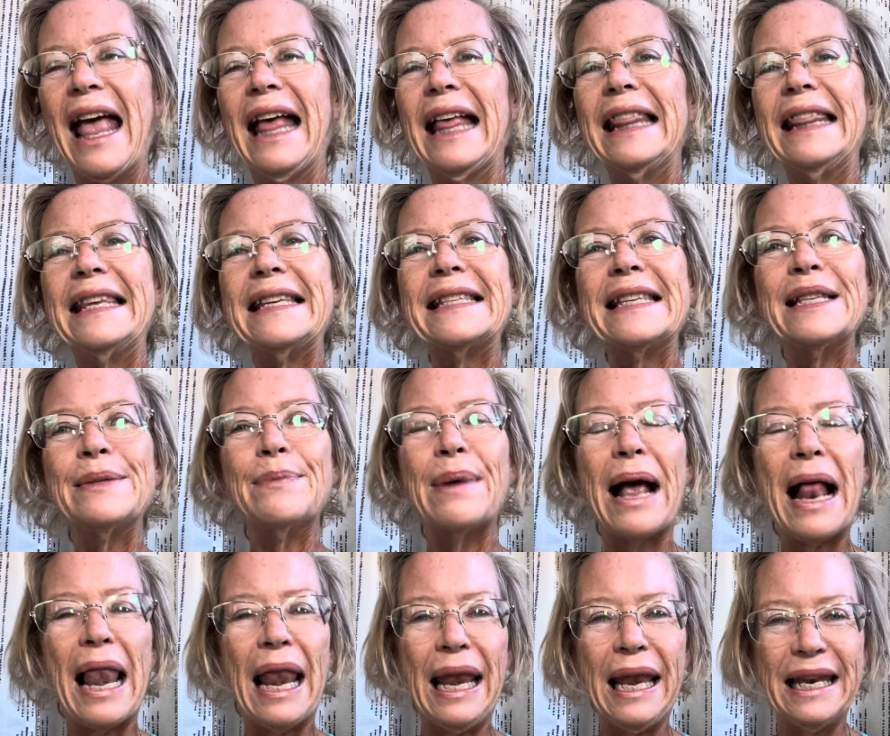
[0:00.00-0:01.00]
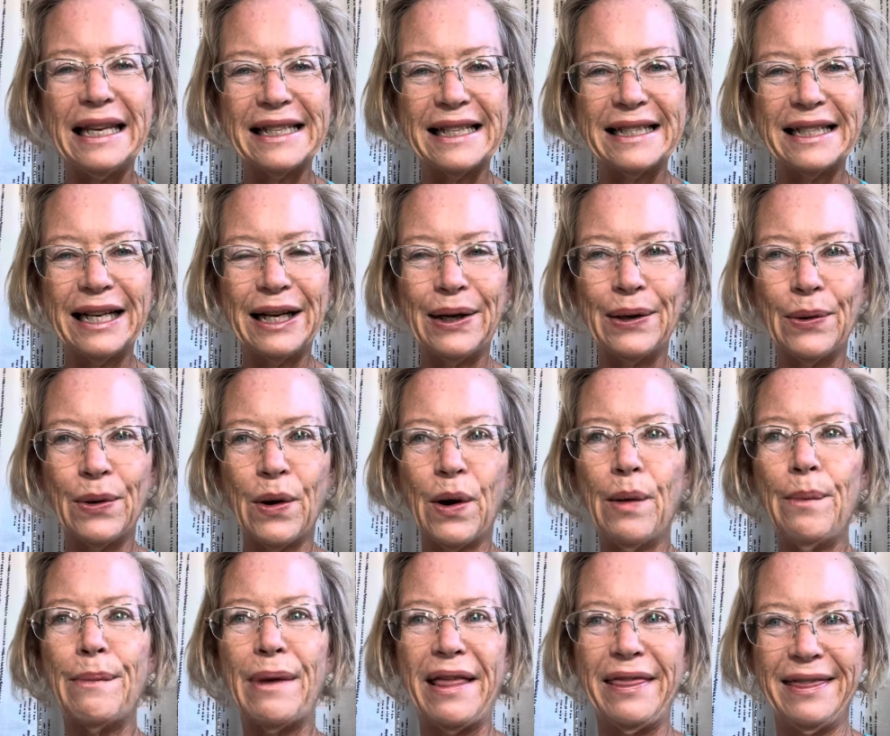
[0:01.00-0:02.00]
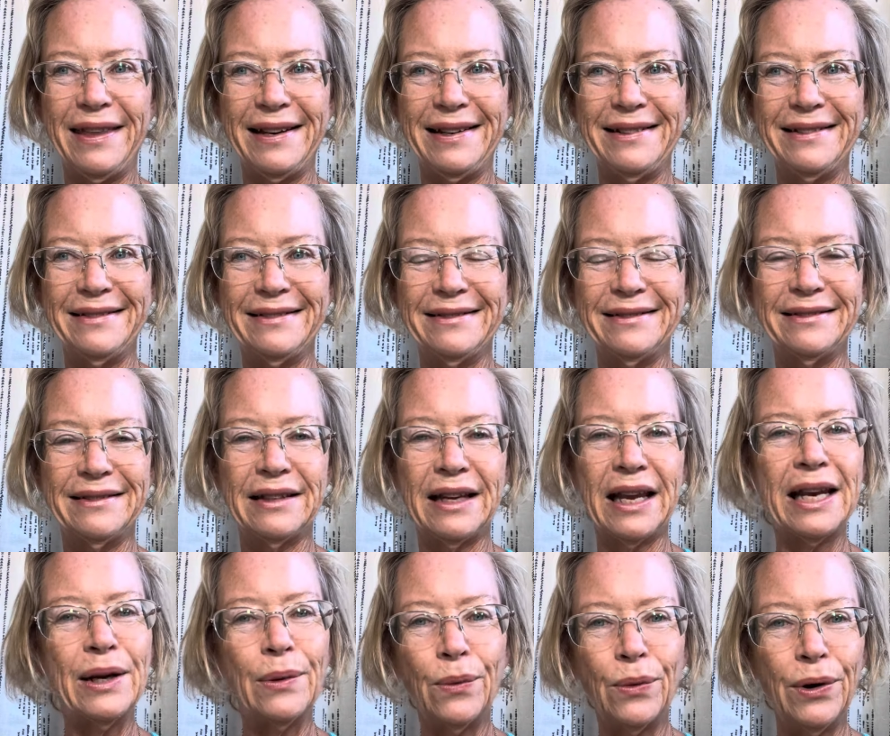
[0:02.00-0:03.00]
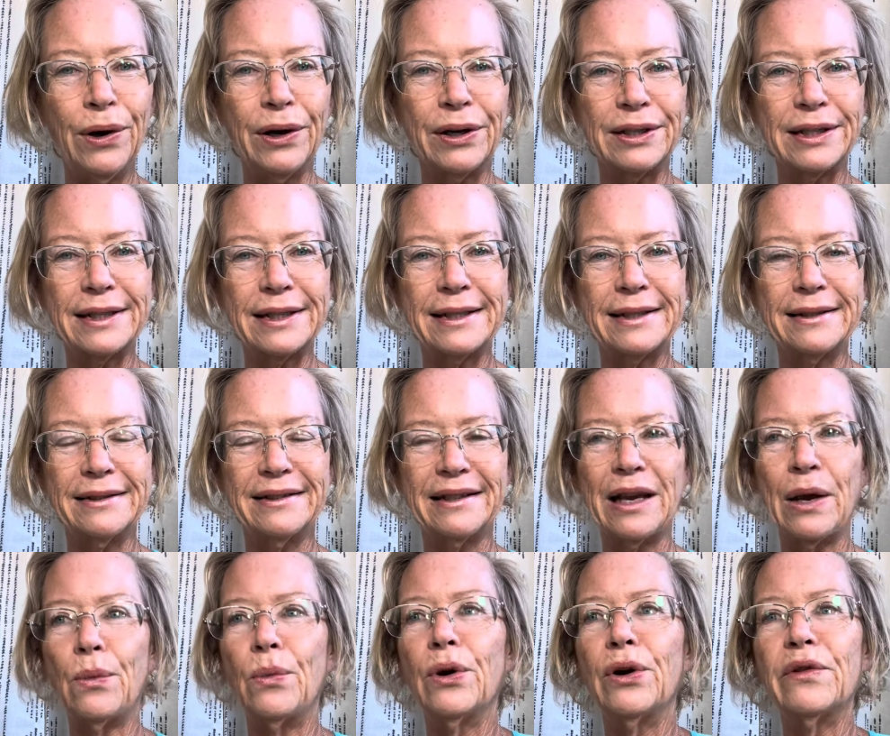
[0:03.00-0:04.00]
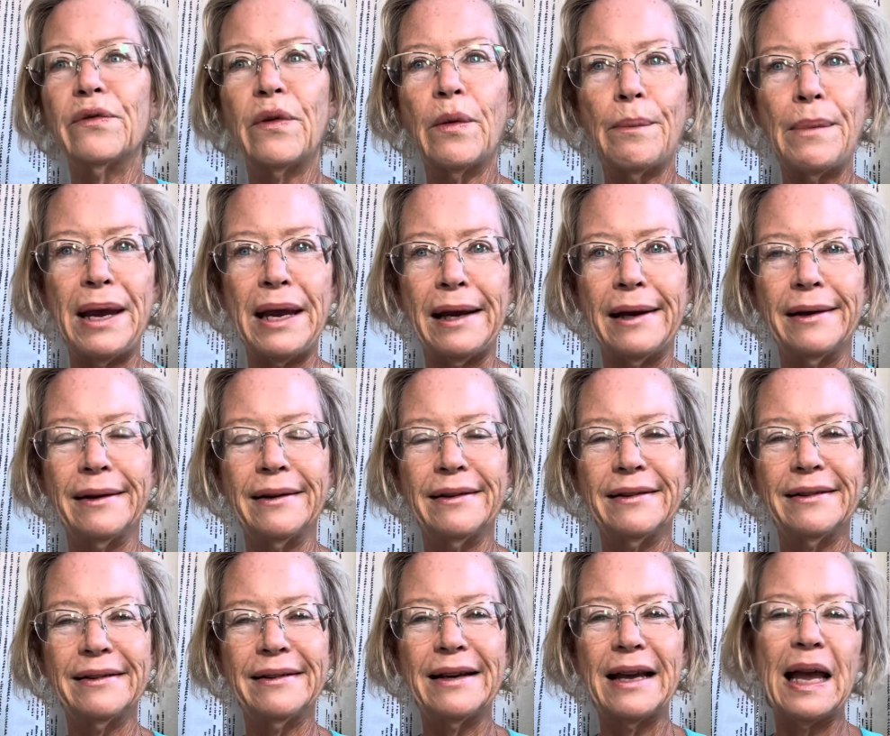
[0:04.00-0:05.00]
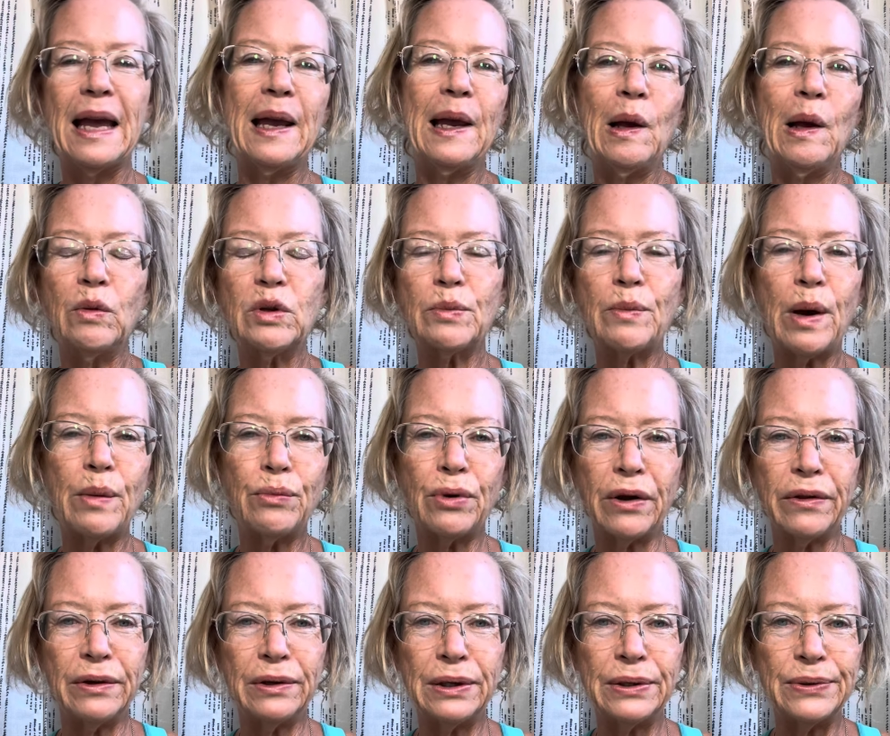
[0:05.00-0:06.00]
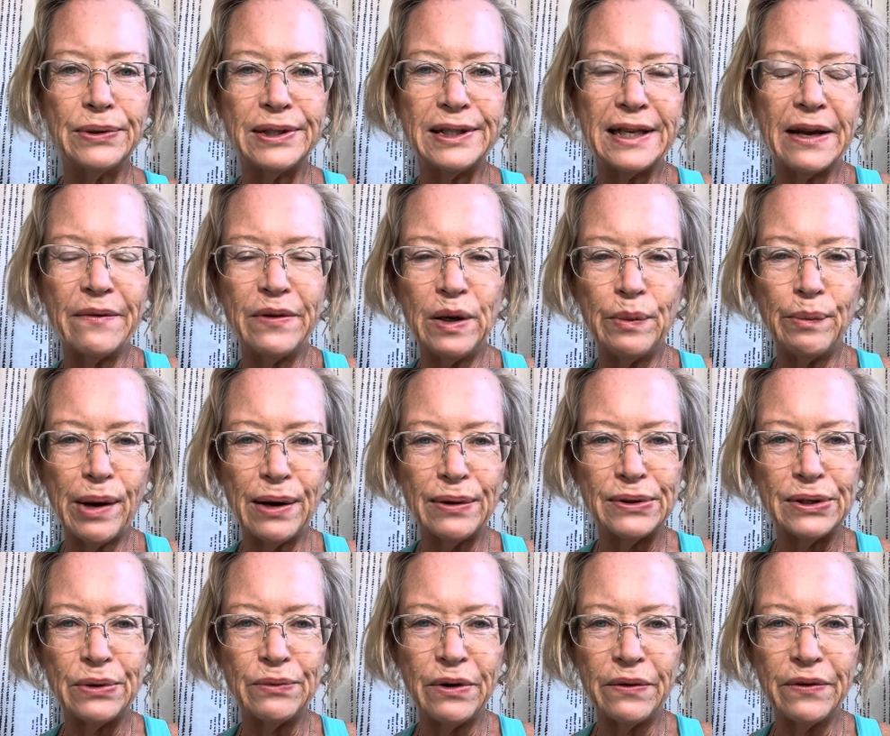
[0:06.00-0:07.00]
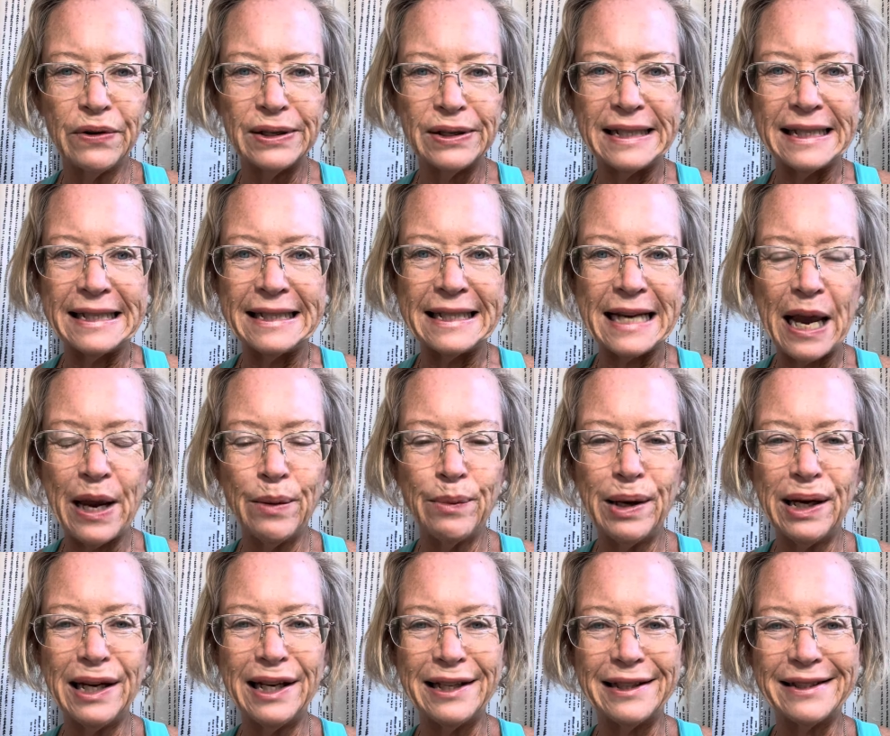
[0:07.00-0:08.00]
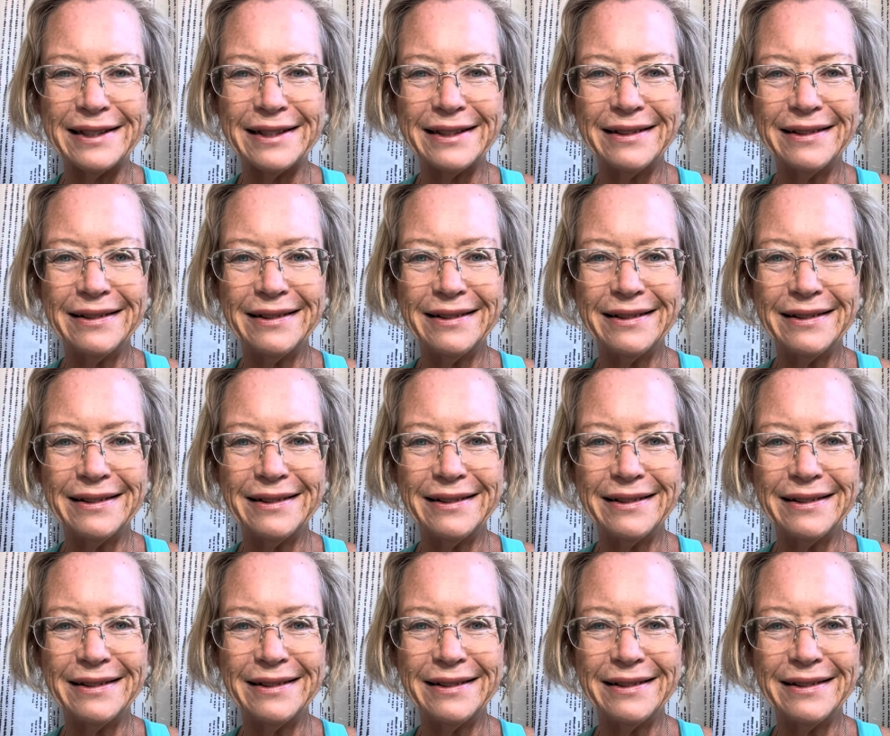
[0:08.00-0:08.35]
This is my holistic low-carb method, and it works. It worked for me. It helped my brother lose 70 pounds and reverse his diabetes.